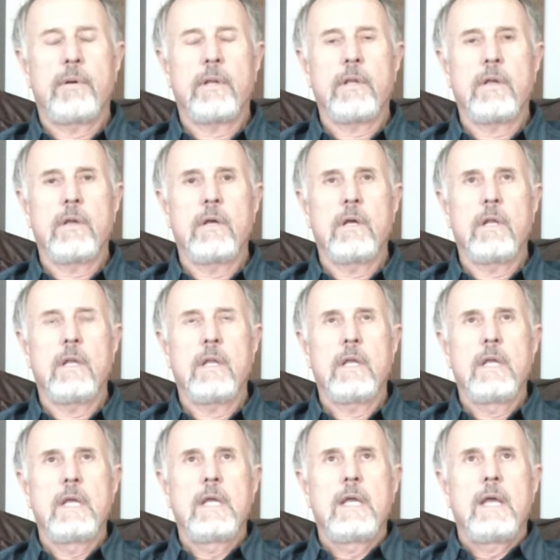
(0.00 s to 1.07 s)
pretty
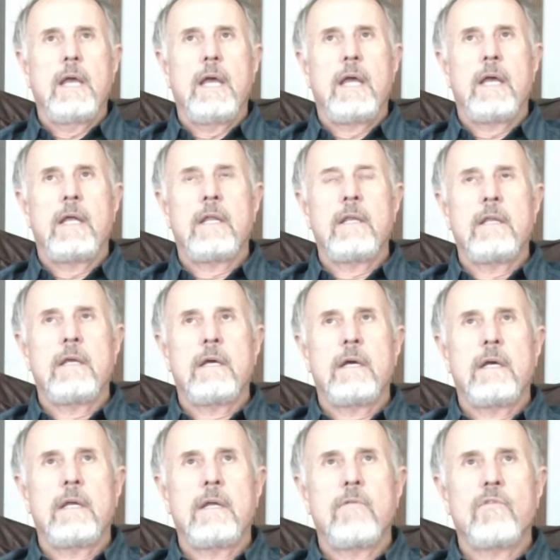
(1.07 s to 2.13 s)
good. And
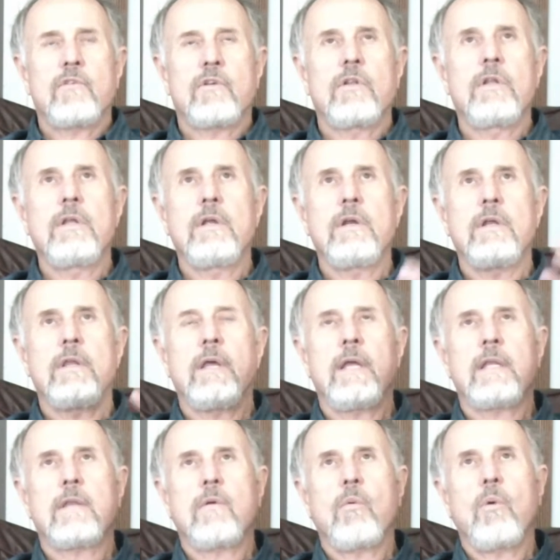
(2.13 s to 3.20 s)
it was clear
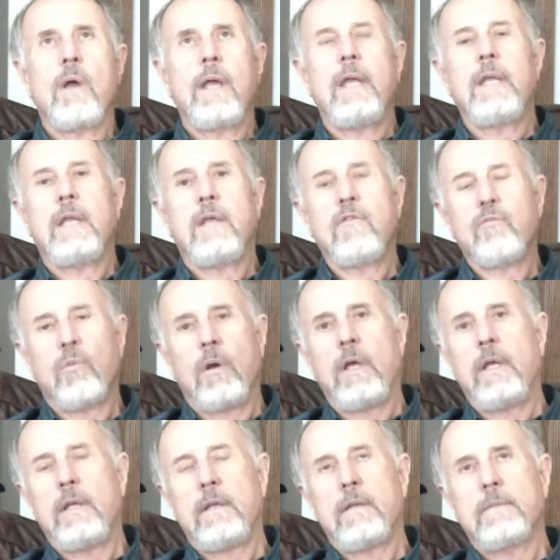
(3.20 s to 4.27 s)
that his
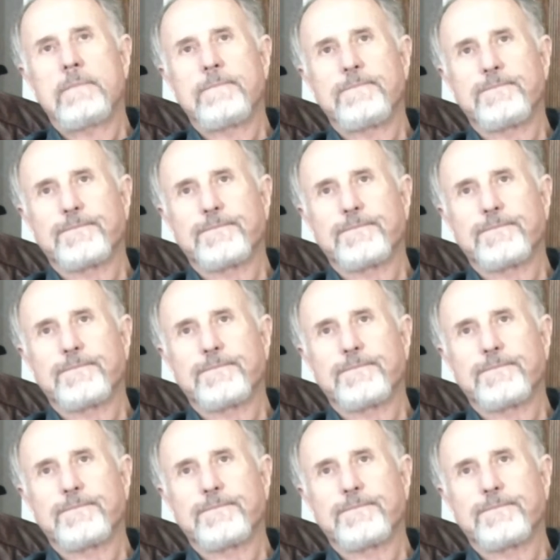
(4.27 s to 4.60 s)
weight